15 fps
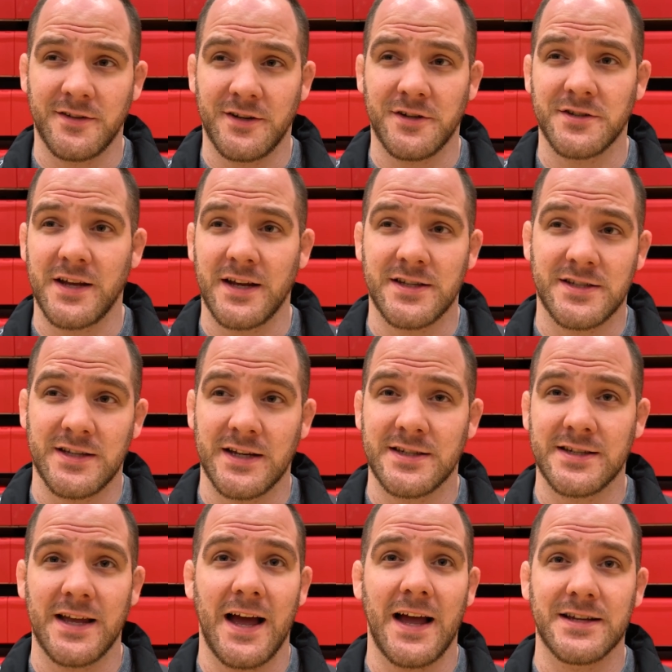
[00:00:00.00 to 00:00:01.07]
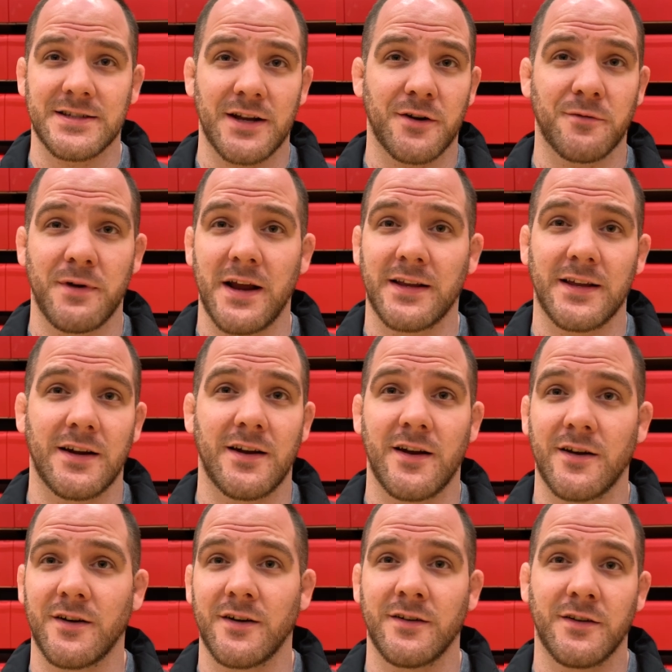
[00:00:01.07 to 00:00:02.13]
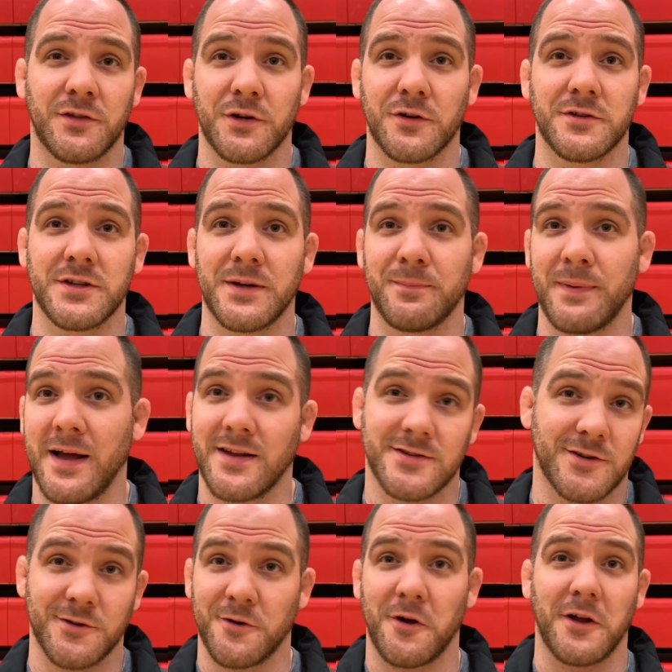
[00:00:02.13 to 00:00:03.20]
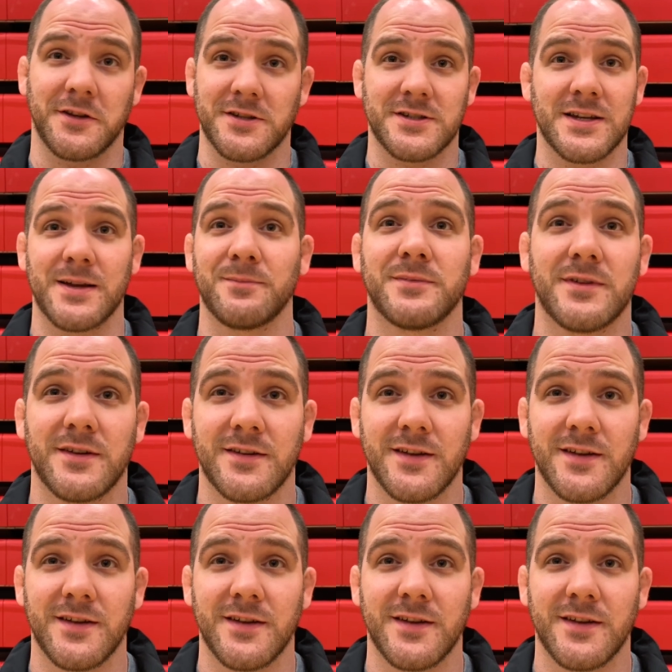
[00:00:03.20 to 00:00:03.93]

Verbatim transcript: there's like six guys that are ranked at 113 pounds that are all at the same